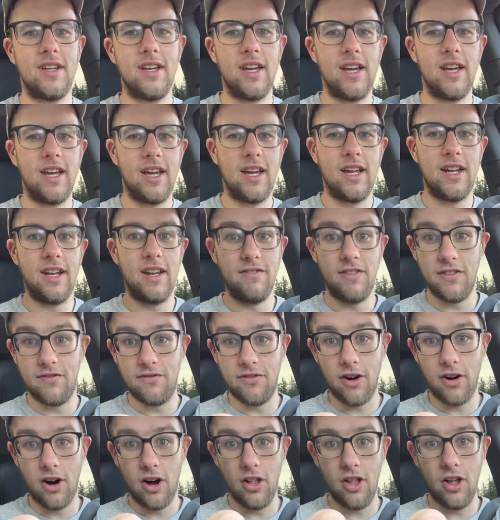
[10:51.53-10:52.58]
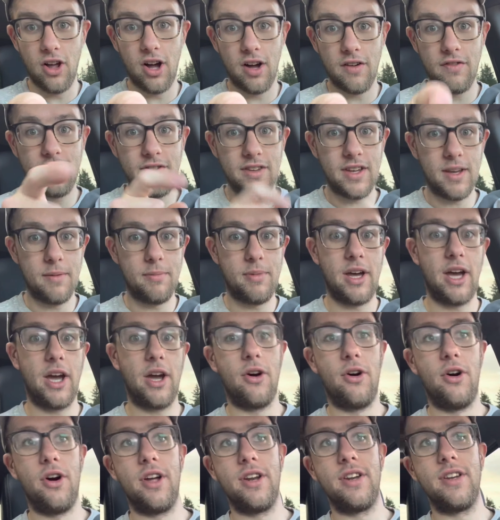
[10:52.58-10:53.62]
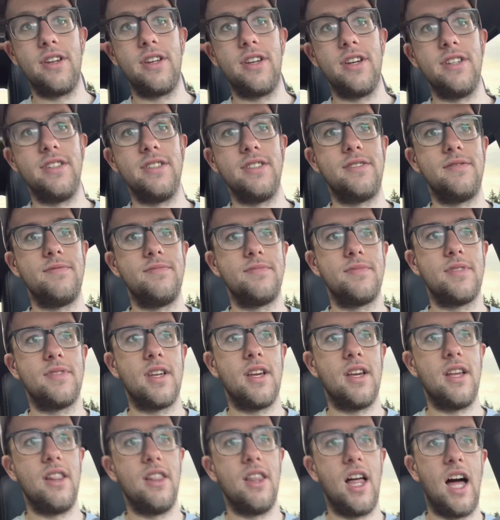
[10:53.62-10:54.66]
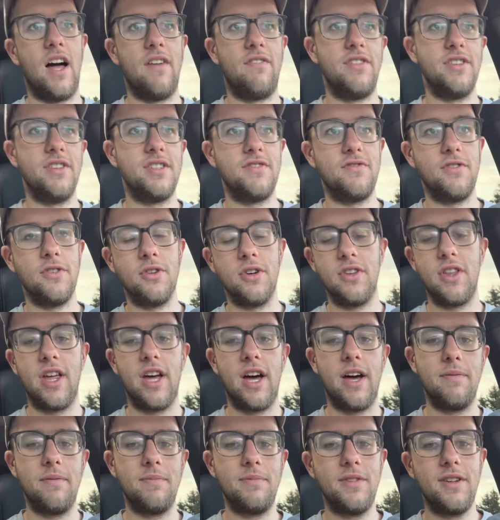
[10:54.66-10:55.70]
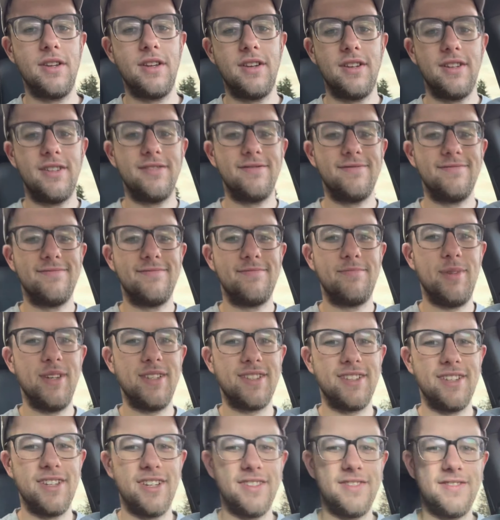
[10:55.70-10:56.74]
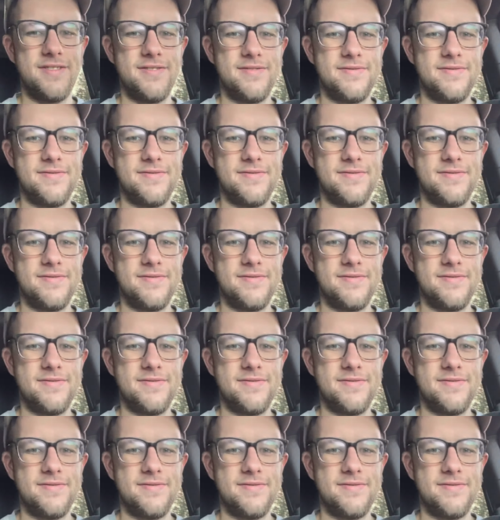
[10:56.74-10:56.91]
And if you fall off, get back on, because life is full of that. Peace and love.